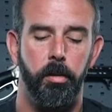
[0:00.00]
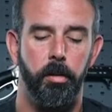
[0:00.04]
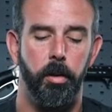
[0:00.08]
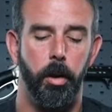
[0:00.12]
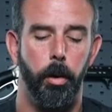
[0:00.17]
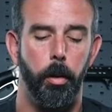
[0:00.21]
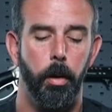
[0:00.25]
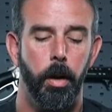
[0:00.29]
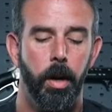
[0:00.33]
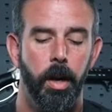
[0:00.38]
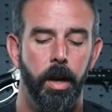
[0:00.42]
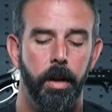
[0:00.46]

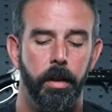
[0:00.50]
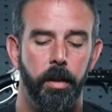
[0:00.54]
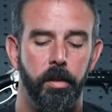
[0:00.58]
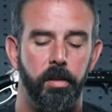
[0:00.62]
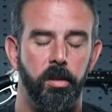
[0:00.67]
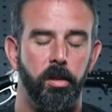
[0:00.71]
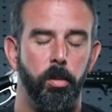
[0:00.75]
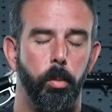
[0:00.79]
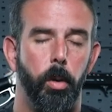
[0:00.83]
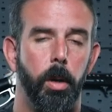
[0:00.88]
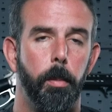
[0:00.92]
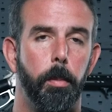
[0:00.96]
So
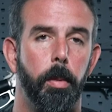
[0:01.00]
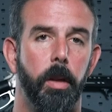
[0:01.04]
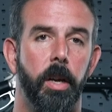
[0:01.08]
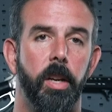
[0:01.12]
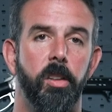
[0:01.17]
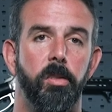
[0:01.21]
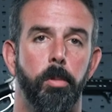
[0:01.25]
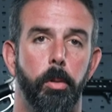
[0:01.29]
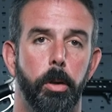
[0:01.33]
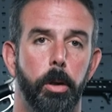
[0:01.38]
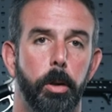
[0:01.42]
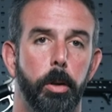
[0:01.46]
this is one
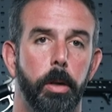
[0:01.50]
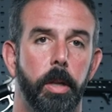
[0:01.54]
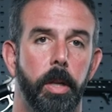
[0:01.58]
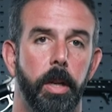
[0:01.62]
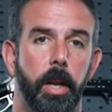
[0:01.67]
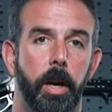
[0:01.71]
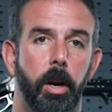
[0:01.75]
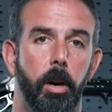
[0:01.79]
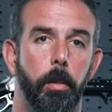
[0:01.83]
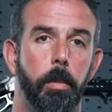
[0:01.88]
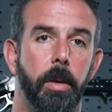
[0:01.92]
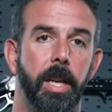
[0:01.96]
place where you
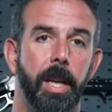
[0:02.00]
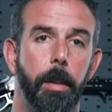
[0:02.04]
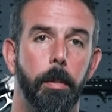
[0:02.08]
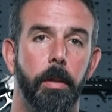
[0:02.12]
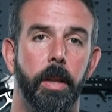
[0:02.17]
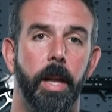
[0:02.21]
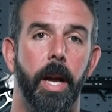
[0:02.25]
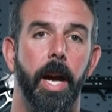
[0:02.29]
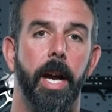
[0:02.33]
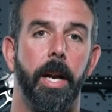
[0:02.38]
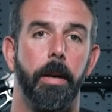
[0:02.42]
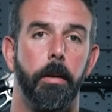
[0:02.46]
can help keep
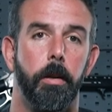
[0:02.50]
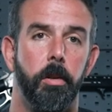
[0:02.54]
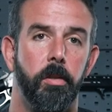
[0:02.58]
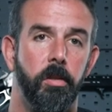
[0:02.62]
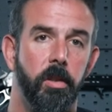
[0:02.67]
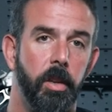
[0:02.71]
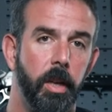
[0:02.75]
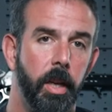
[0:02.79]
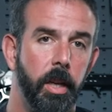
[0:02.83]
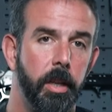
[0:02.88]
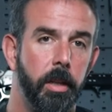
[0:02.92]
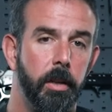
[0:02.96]
the
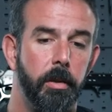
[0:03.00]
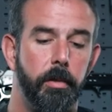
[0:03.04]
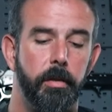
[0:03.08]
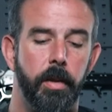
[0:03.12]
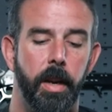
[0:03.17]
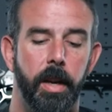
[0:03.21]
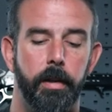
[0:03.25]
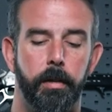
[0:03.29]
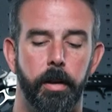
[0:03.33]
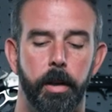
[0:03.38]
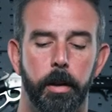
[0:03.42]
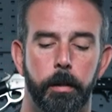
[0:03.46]
accuracy in your
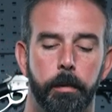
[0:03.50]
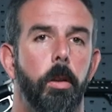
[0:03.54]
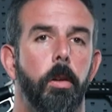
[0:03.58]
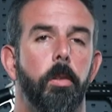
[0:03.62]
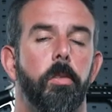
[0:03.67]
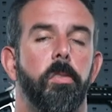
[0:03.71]
favor.